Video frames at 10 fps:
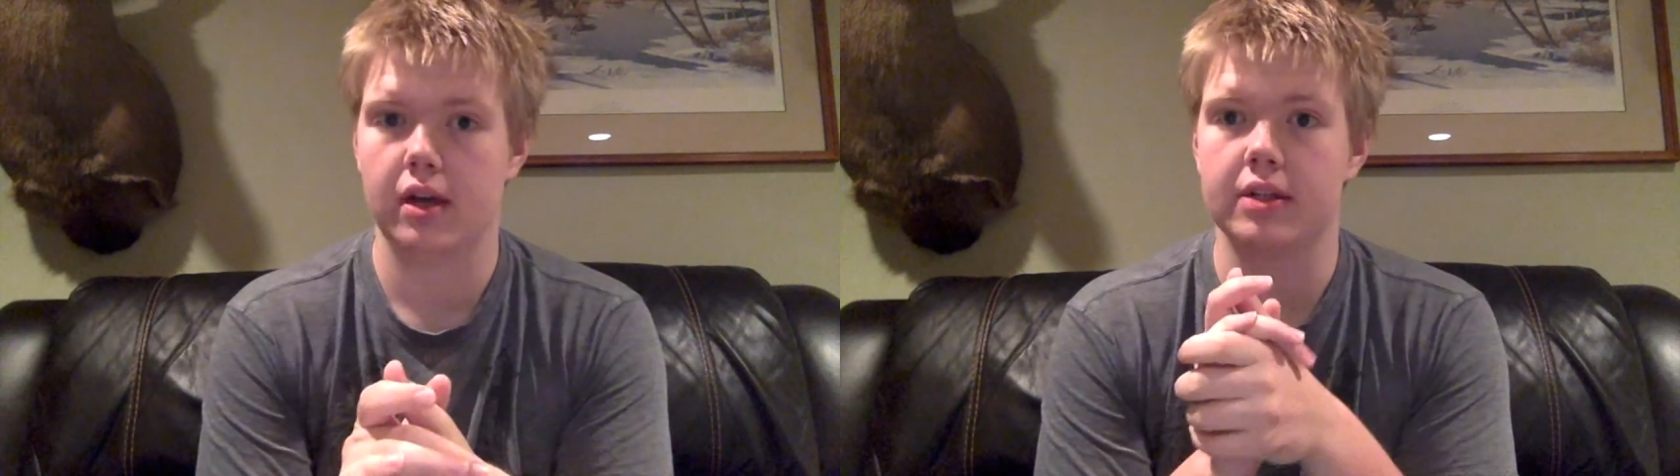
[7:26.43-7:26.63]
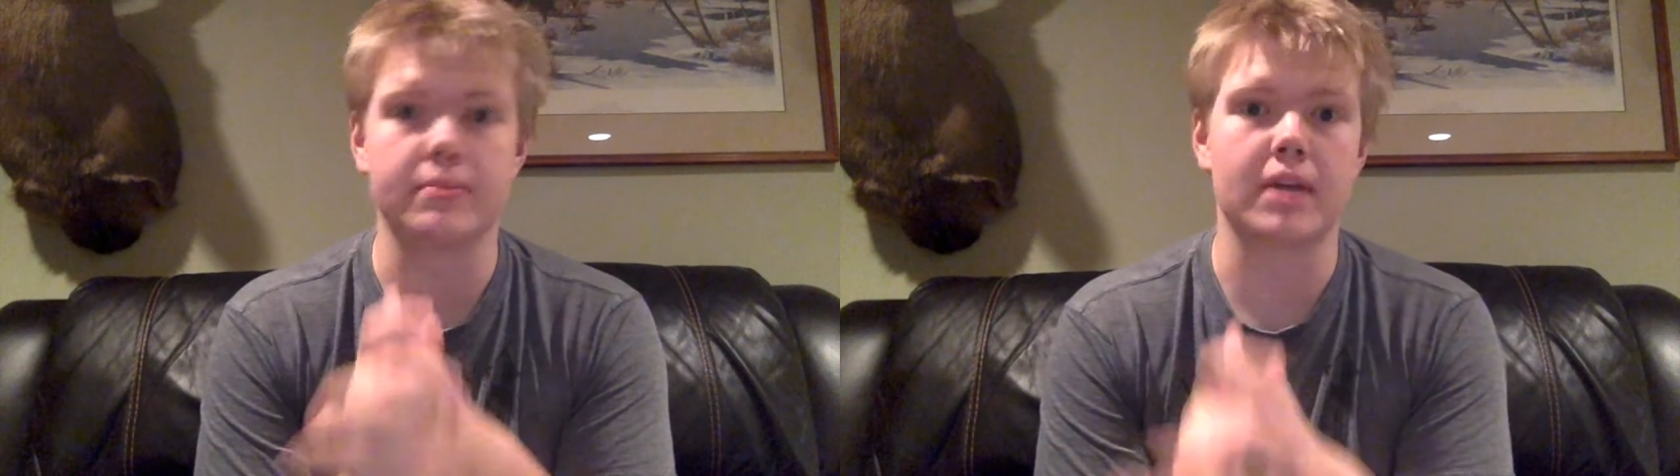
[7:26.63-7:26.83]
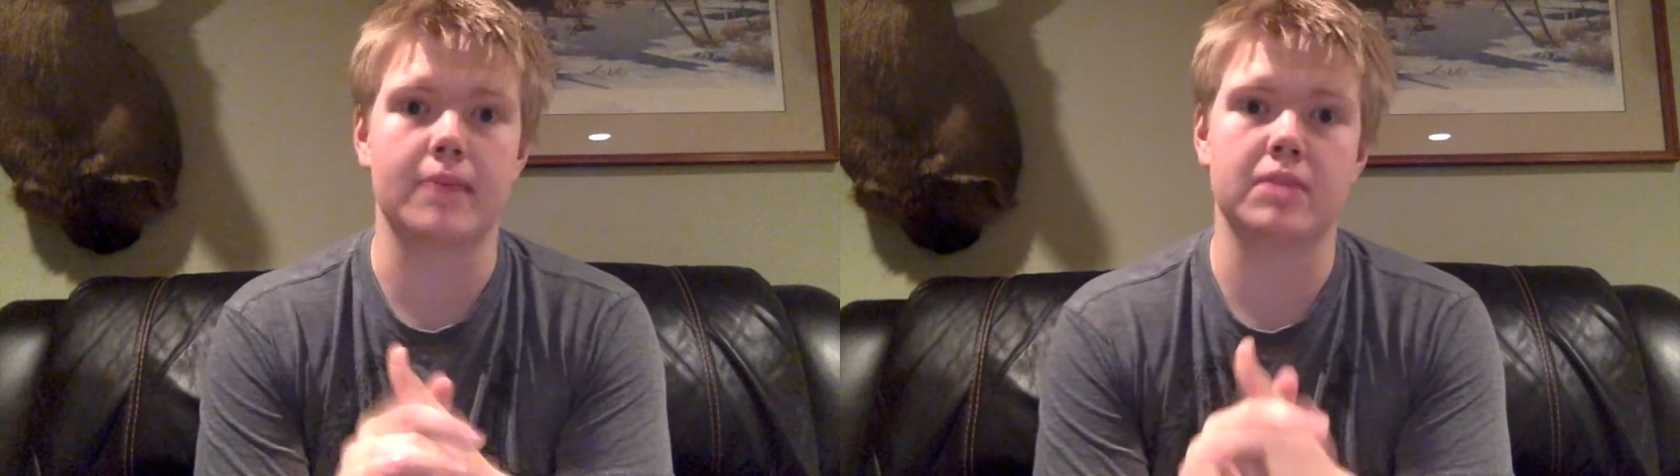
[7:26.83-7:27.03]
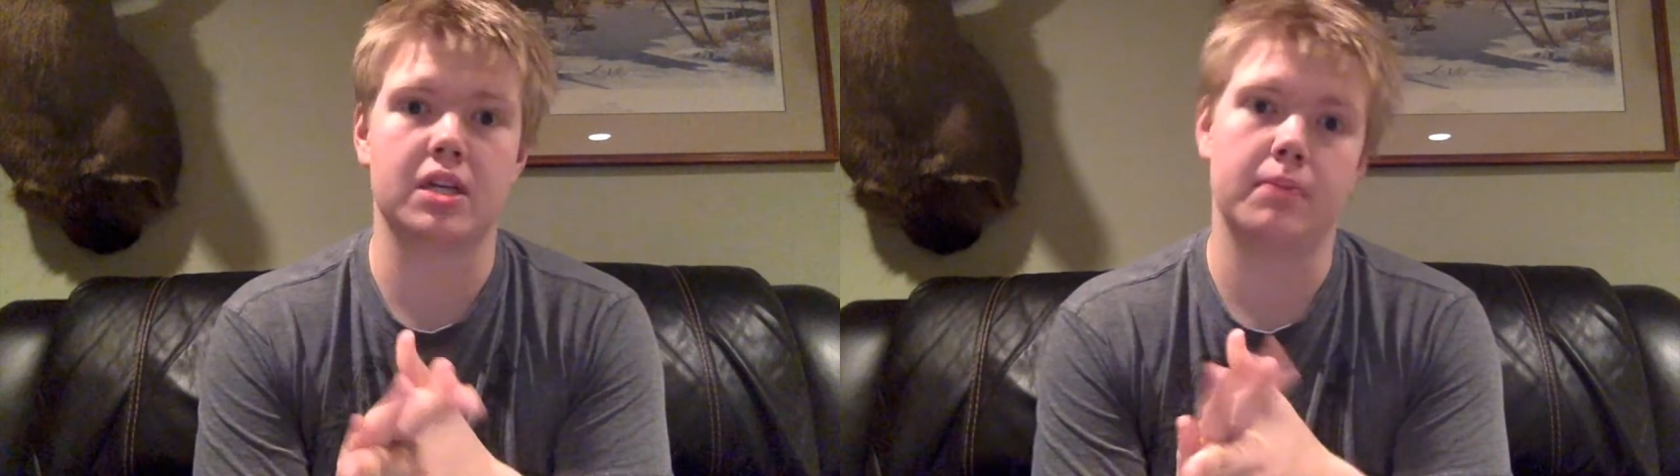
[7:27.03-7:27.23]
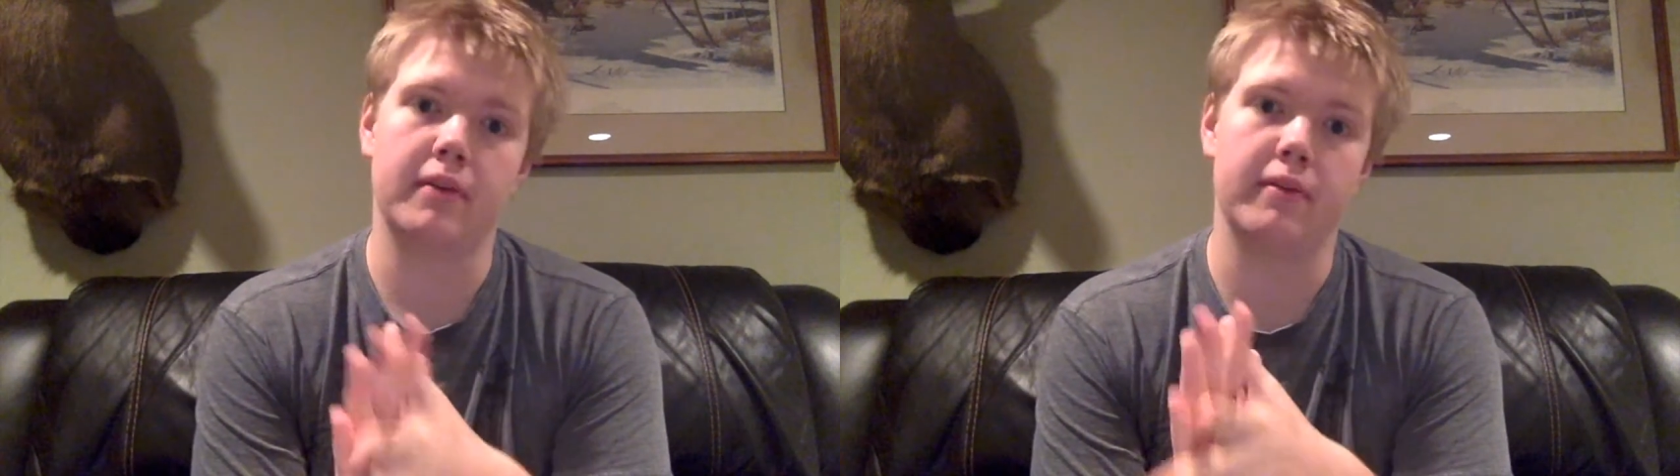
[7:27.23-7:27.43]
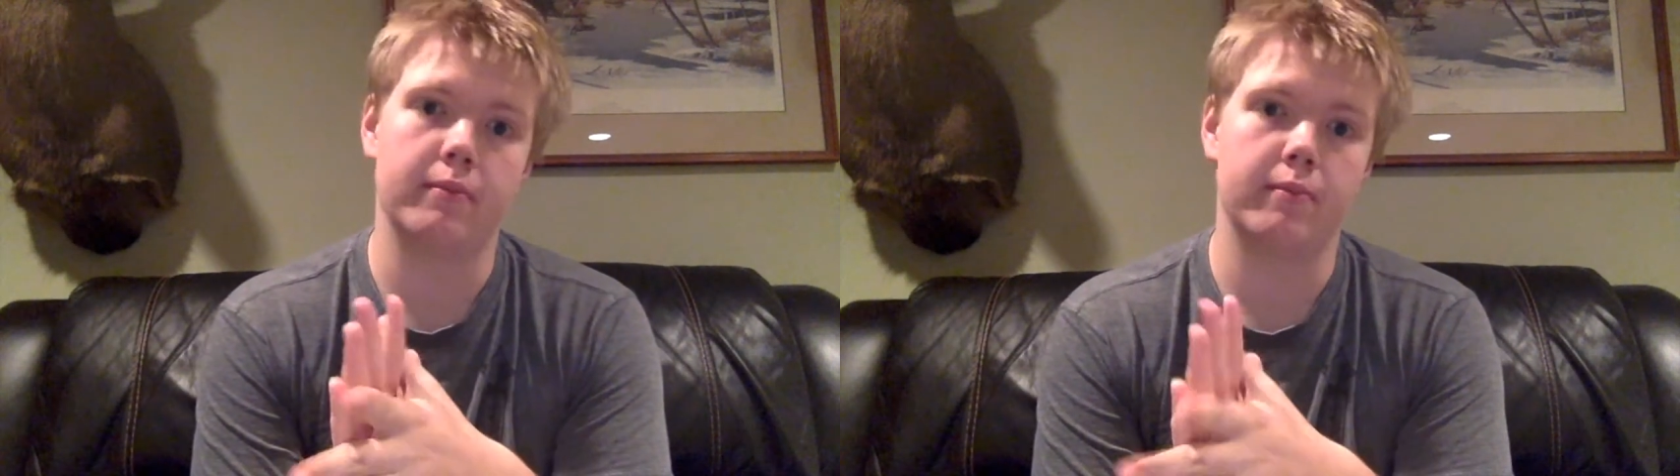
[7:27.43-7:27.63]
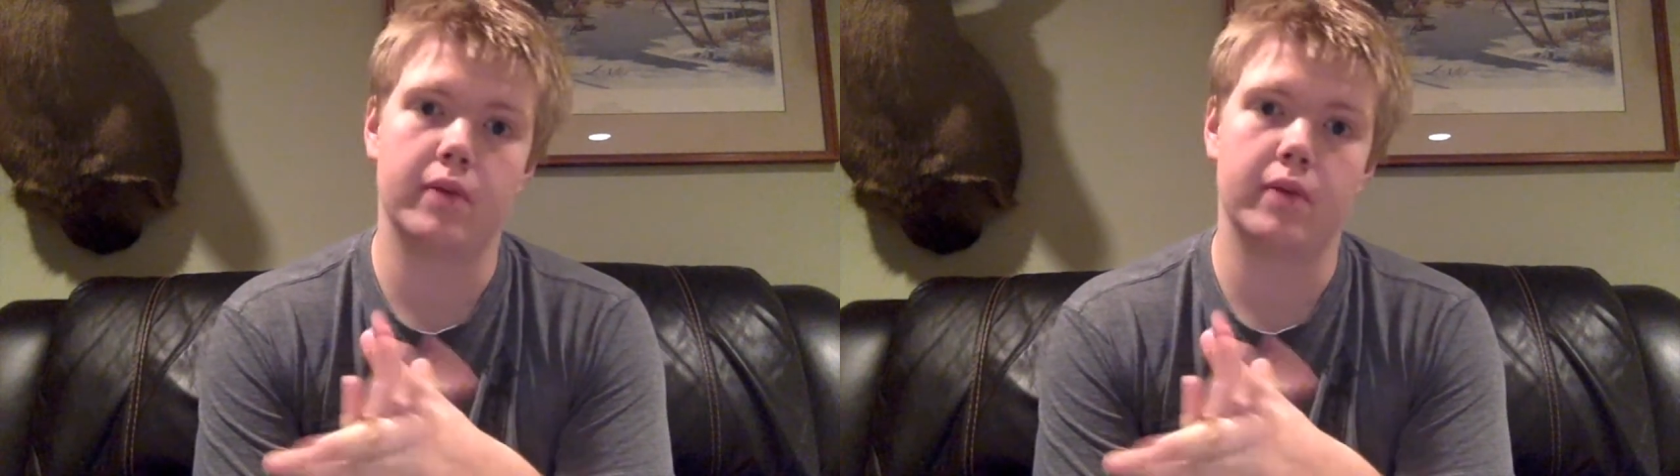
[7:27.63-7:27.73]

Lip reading: Sometimes it can be